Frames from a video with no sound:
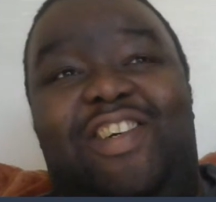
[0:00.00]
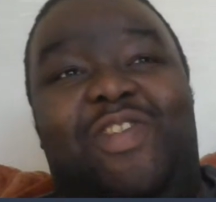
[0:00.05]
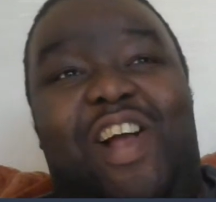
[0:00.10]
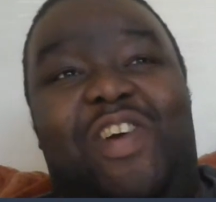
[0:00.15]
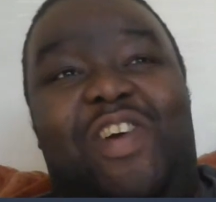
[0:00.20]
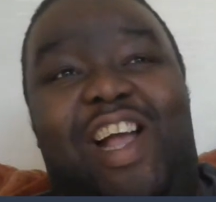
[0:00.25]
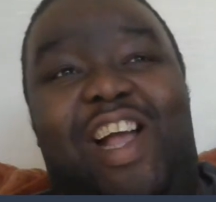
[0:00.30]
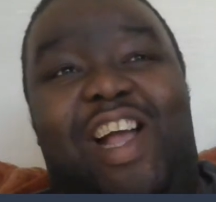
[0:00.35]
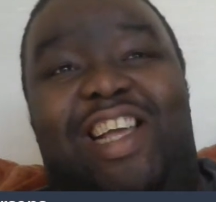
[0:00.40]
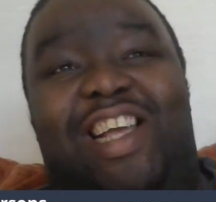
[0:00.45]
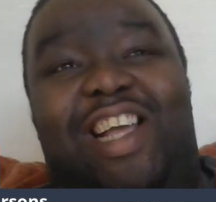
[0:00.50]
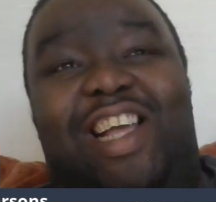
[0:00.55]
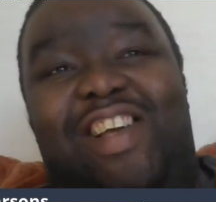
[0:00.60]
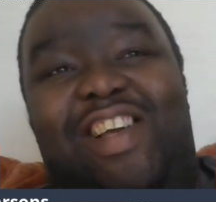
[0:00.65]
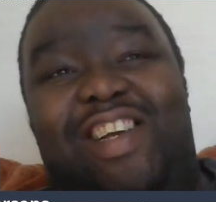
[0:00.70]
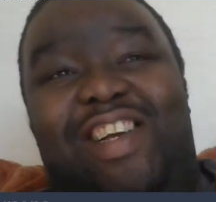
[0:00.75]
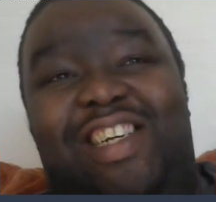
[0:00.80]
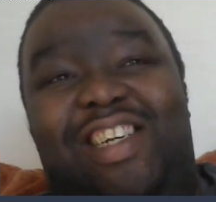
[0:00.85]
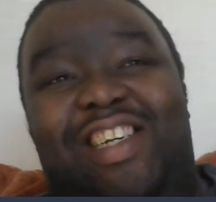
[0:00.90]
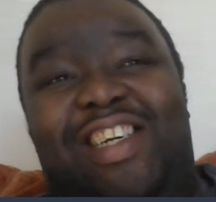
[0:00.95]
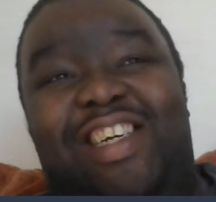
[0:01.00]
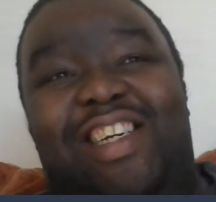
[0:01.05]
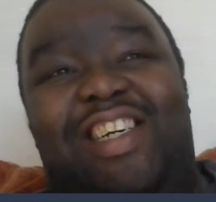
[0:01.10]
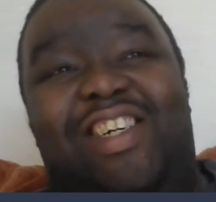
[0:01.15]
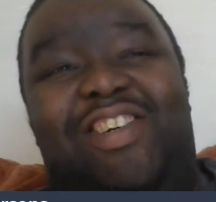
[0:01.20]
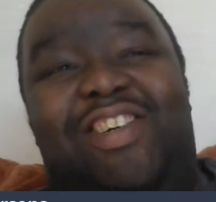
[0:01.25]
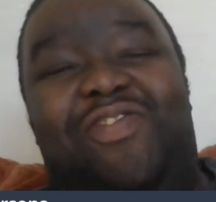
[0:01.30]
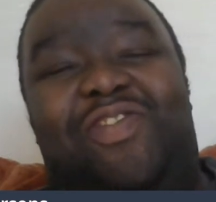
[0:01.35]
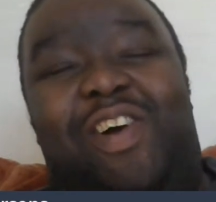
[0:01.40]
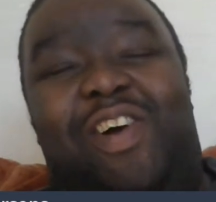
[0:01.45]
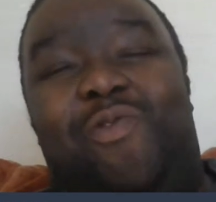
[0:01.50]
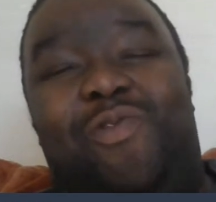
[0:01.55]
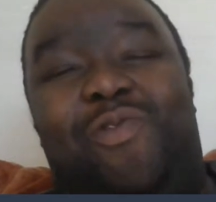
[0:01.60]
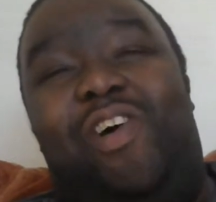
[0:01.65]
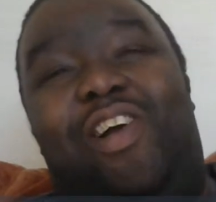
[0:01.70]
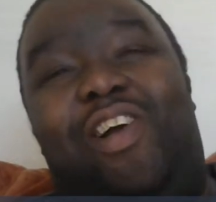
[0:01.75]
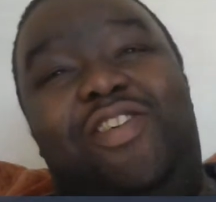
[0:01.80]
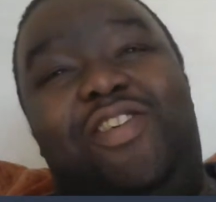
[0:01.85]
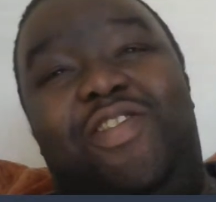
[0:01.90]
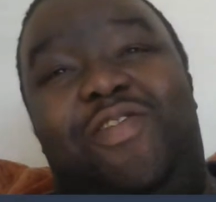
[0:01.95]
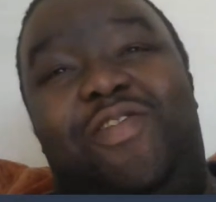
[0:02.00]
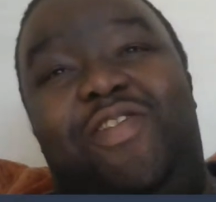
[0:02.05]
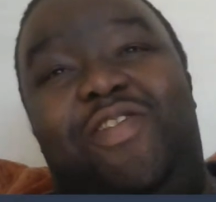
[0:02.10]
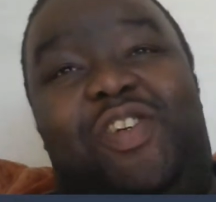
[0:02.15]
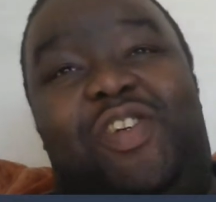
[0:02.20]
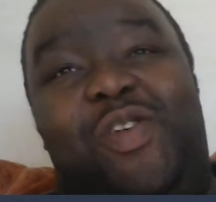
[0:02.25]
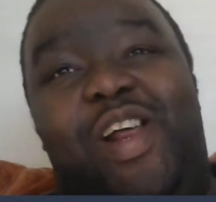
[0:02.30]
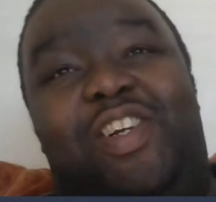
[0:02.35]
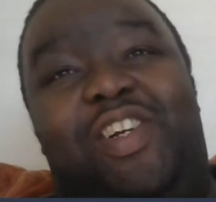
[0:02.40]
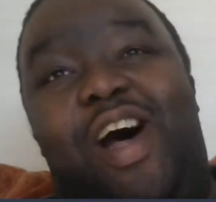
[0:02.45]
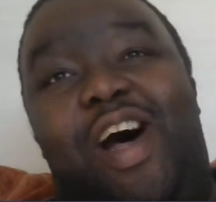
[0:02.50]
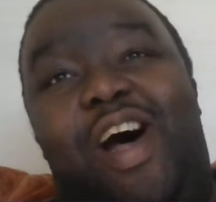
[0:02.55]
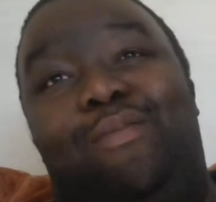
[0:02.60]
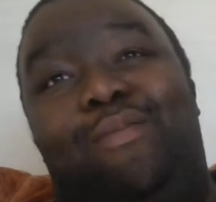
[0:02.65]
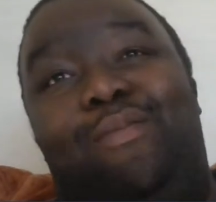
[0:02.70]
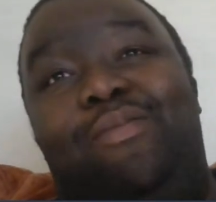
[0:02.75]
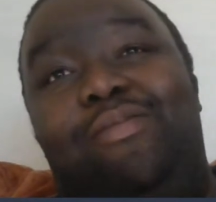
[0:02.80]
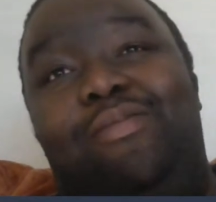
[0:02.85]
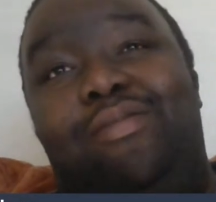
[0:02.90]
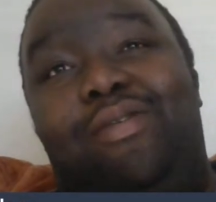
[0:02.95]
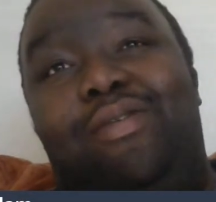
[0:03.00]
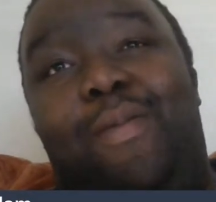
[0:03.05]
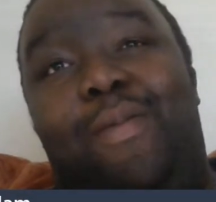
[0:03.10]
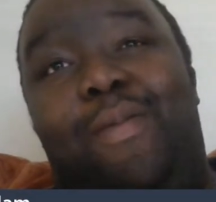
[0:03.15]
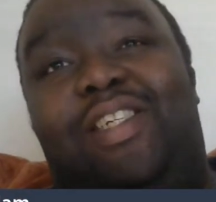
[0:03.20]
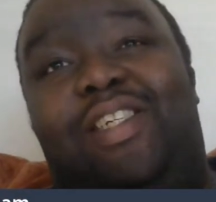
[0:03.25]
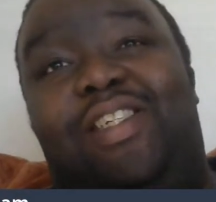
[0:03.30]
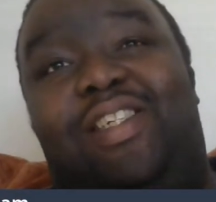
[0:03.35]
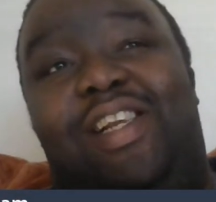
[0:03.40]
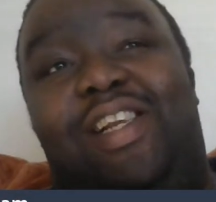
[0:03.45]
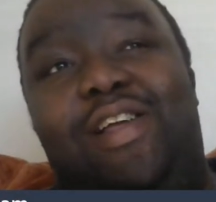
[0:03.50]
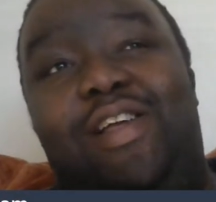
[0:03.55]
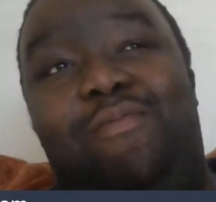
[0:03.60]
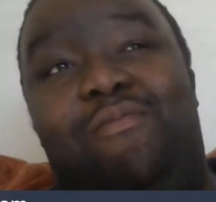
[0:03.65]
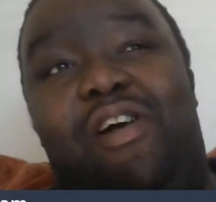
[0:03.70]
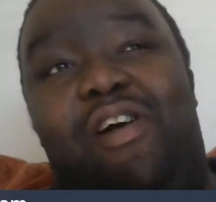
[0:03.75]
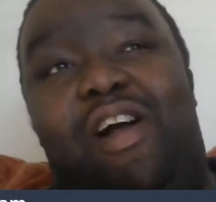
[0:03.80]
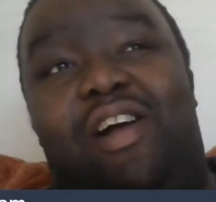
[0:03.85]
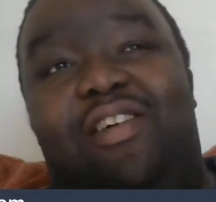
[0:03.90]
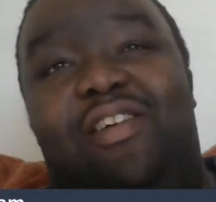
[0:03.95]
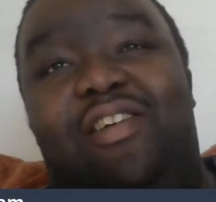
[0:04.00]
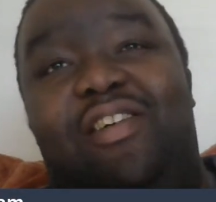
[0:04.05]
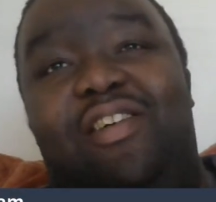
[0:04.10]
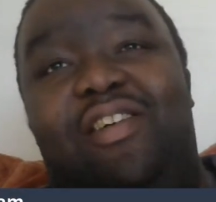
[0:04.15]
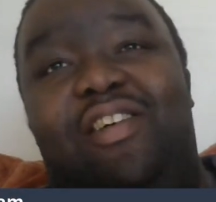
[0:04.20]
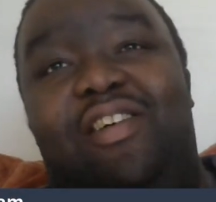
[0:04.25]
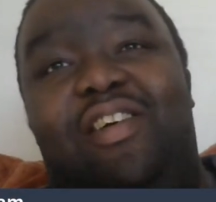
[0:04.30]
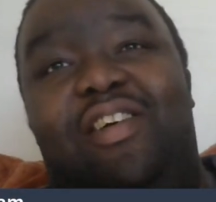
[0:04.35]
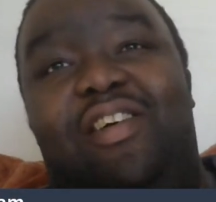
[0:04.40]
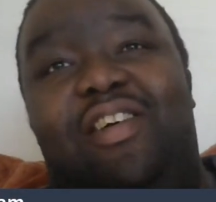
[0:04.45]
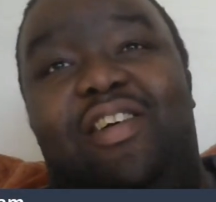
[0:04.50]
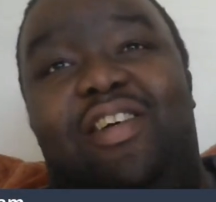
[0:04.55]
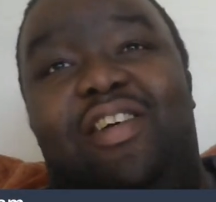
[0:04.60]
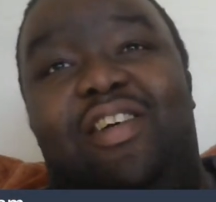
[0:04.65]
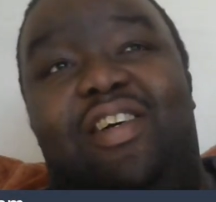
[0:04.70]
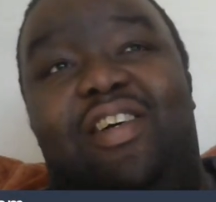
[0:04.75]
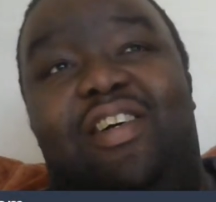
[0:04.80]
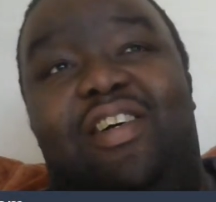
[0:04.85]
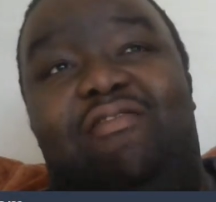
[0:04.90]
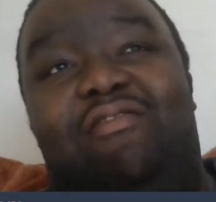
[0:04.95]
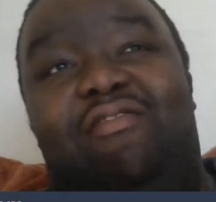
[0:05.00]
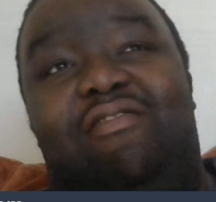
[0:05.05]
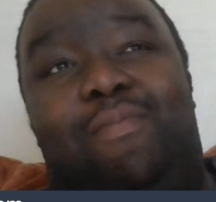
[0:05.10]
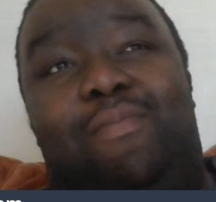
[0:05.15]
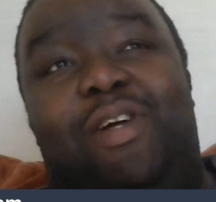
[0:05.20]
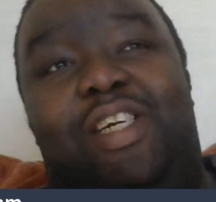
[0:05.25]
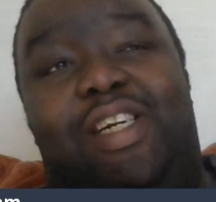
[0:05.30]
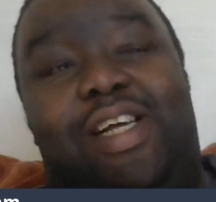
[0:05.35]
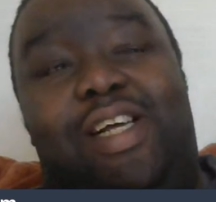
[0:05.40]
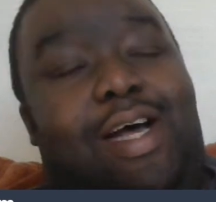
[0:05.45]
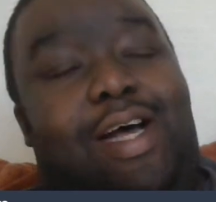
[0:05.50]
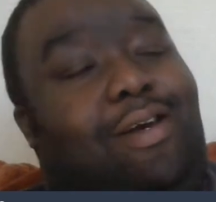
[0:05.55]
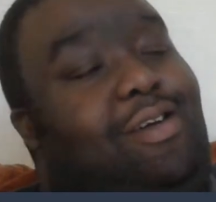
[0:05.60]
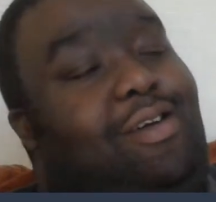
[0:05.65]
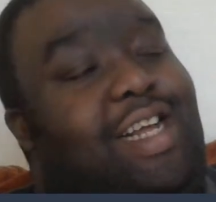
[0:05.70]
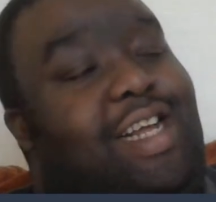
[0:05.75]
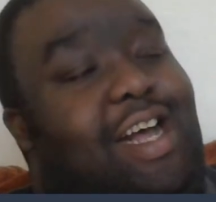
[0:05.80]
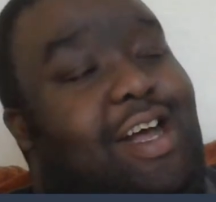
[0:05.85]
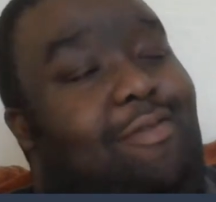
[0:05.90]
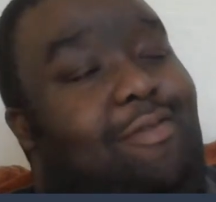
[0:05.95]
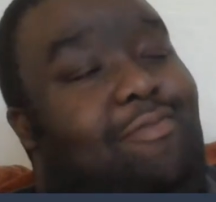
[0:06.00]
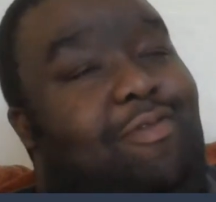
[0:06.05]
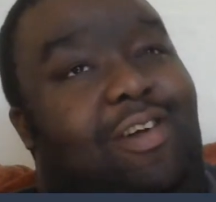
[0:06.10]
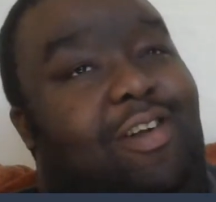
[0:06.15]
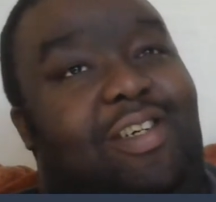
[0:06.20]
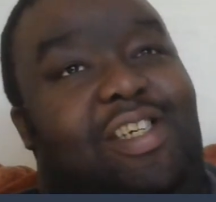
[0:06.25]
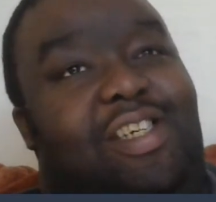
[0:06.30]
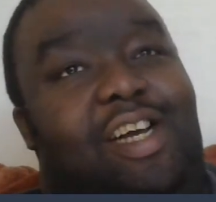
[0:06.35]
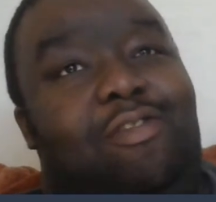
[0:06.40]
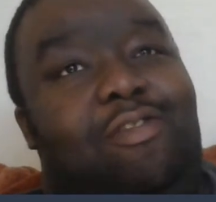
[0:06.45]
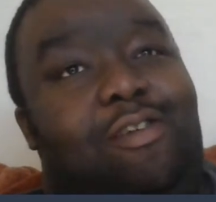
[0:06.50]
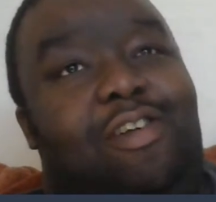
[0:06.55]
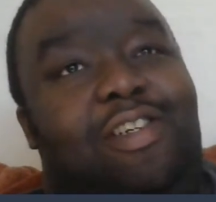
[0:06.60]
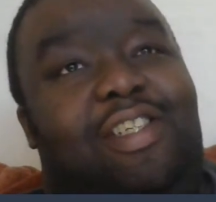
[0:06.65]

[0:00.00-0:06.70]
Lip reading: up? I'm about to sleep, bro. Ramadan. Damn, long time no see, my brother. Long time no see.